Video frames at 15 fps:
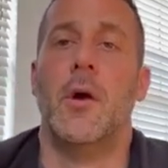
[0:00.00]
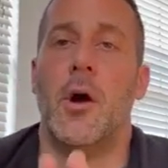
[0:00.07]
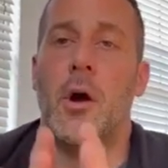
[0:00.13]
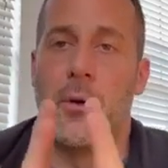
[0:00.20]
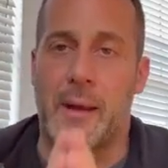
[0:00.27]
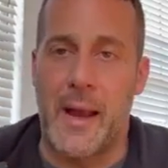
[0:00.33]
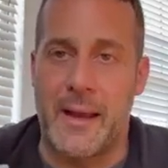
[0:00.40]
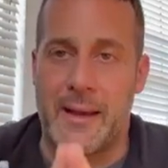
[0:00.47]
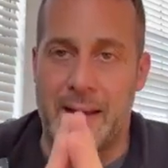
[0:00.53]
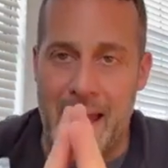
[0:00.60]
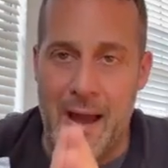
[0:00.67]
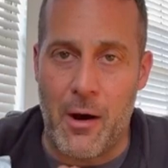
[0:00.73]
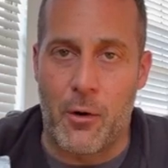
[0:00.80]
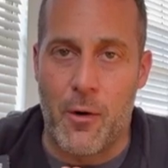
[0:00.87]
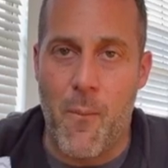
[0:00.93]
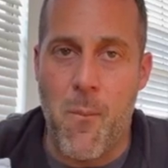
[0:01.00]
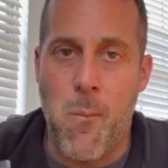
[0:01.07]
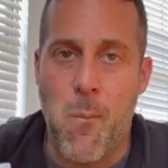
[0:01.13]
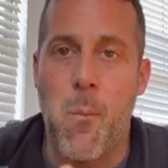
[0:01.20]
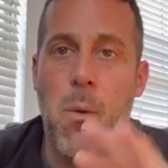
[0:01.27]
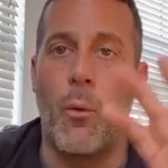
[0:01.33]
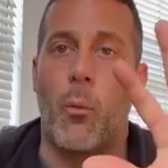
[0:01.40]
Okay, now,
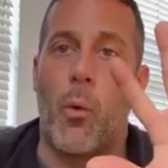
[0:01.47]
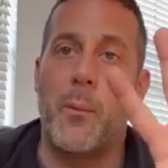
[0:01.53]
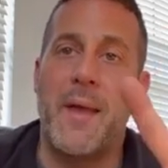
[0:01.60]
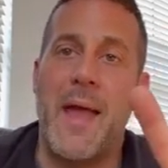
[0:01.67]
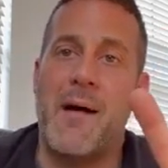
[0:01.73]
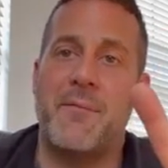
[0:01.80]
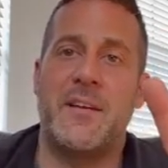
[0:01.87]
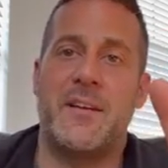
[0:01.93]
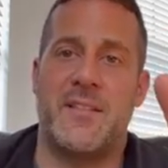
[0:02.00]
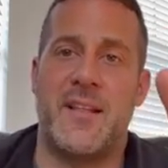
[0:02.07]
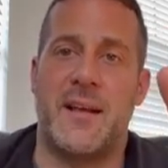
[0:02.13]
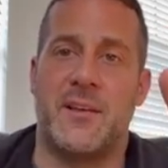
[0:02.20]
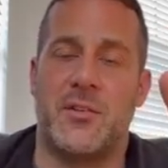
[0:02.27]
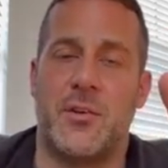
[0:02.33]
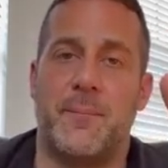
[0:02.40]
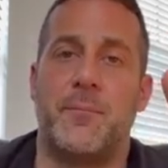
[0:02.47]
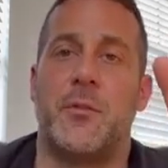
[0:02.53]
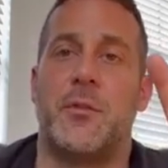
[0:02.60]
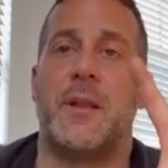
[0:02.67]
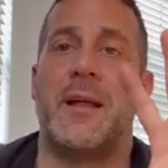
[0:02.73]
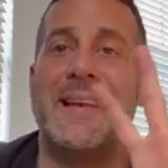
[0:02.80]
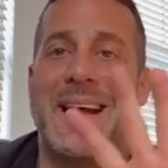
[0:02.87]
when we have these things,
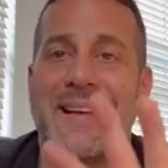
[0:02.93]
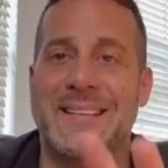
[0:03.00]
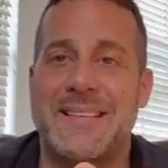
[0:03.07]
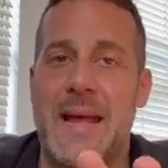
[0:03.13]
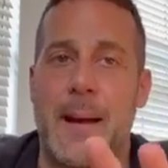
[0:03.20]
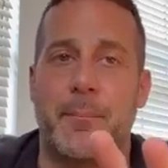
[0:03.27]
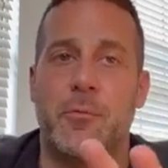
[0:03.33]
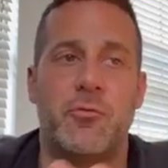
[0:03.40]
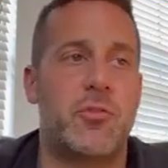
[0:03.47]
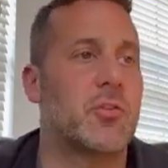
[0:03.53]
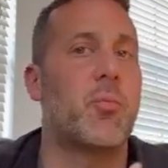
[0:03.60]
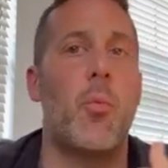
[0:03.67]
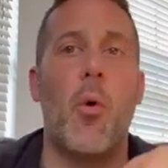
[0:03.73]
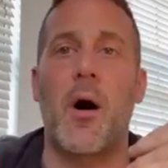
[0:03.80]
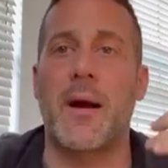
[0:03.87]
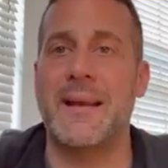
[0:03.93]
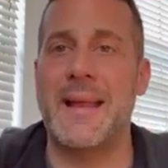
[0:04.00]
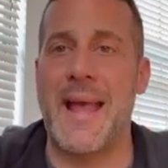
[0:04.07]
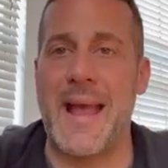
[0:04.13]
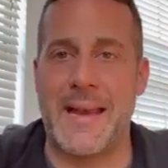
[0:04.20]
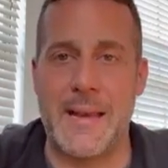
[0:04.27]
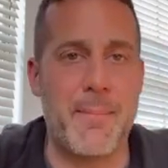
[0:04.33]
the next step, just walk
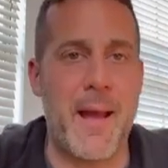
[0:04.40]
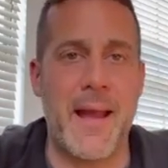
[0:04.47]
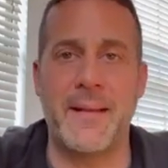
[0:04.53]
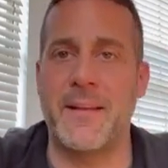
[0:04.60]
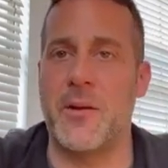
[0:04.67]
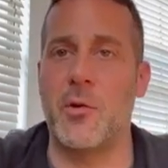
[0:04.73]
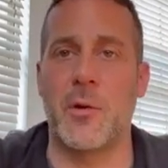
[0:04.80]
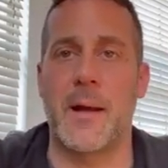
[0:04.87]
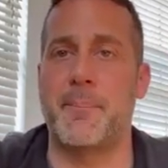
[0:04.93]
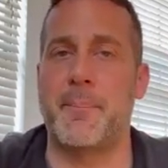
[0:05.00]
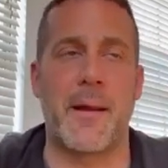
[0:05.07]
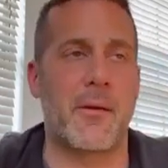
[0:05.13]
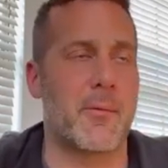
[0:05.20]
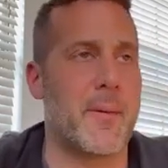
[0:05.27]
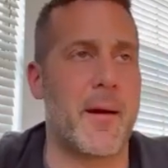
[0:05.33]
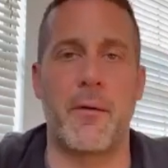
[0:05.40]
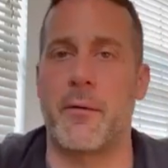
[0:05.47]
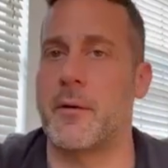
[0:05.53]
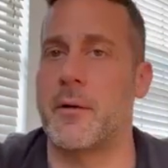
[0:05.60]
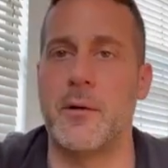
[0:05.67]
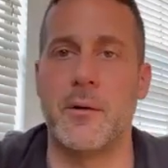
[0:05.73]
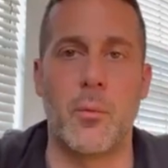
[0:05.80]
into any bank that you like, Bank of
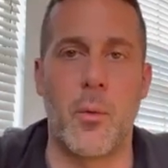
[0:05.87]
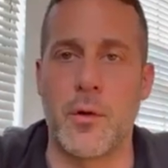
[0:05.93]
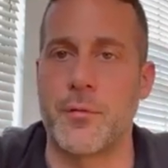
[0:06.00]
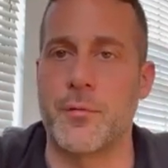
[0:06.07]
America, Wells